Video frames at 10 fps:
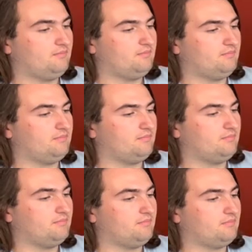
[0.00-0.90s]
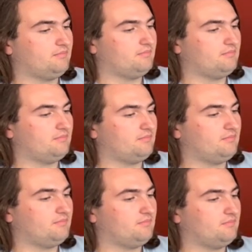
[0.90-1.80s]

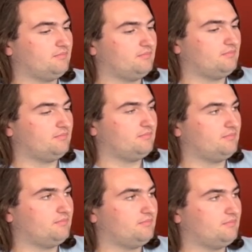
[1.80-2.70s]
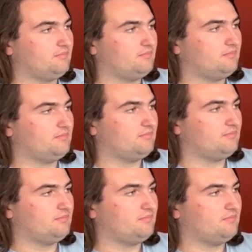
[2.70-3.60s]

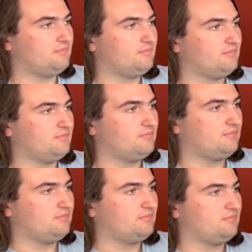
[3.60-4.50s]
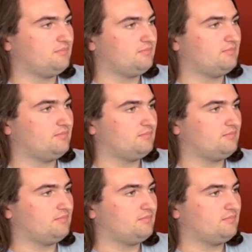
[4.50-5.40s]

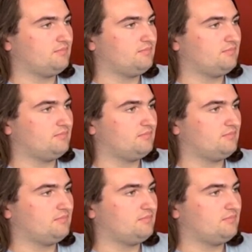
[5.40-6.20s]
(not speaking)